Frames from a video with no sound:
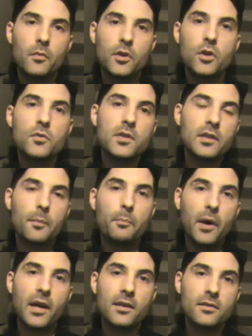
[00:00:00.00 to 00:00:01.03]
using the
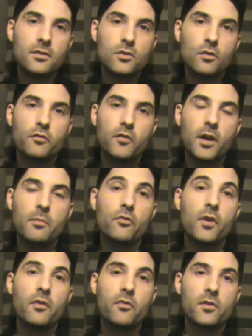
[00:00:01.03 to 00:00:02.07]
bass as your frame of
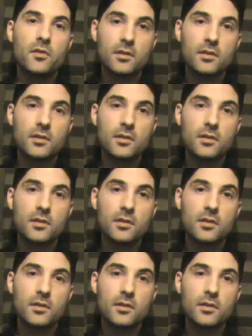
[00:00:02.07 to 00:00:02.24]
reference